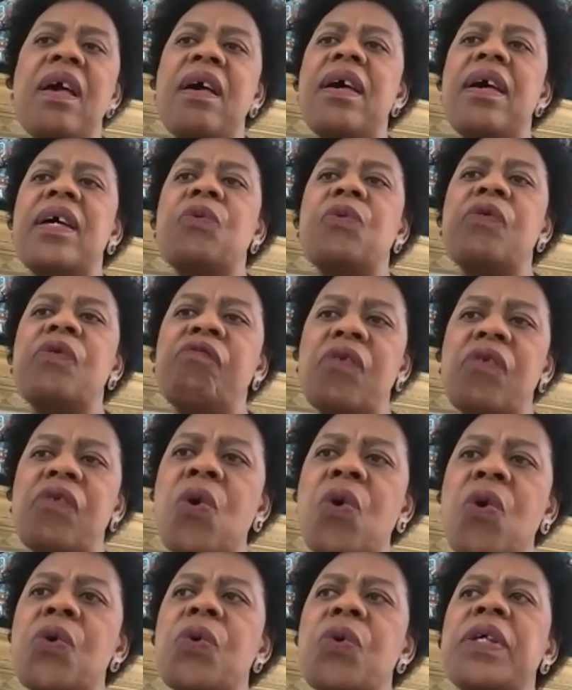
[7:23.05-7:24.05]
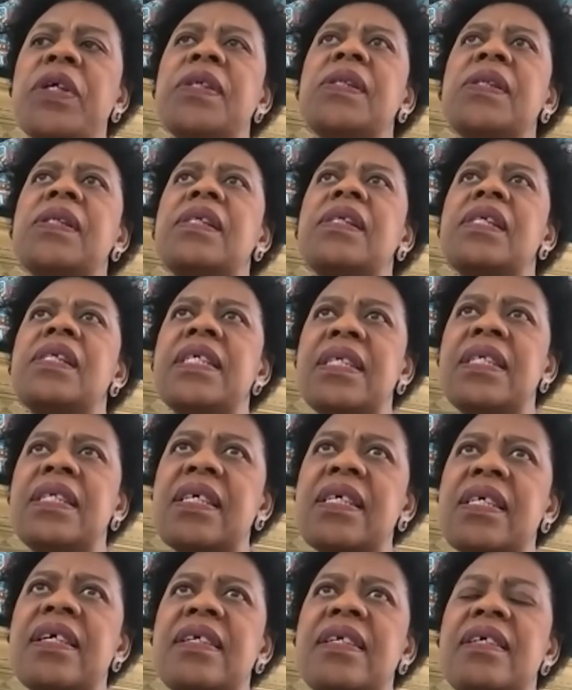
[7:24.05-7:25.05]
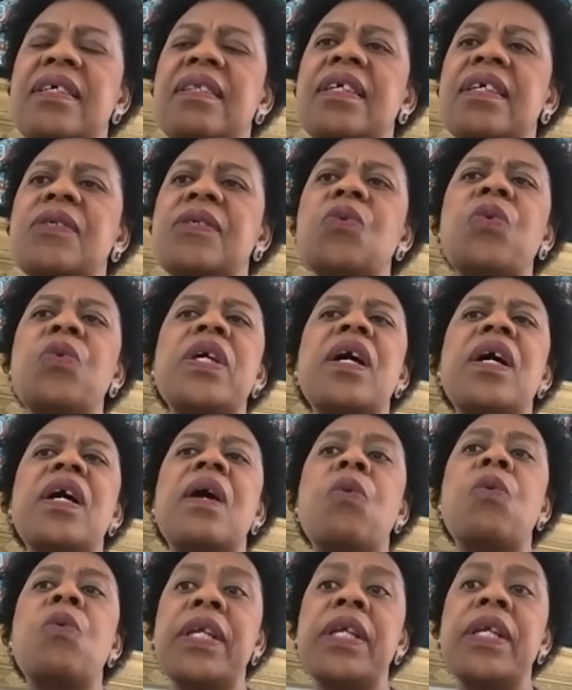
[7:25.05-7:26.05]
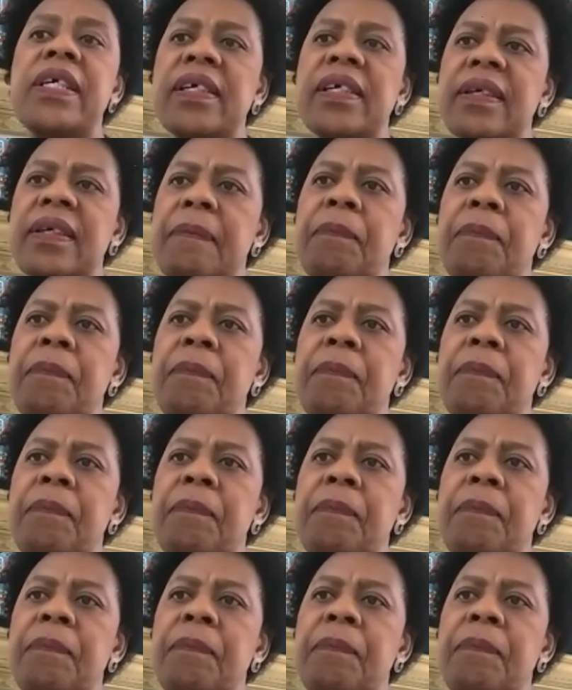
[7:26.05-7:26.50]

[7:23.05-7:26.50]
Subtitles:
And we've always indicated that we are willing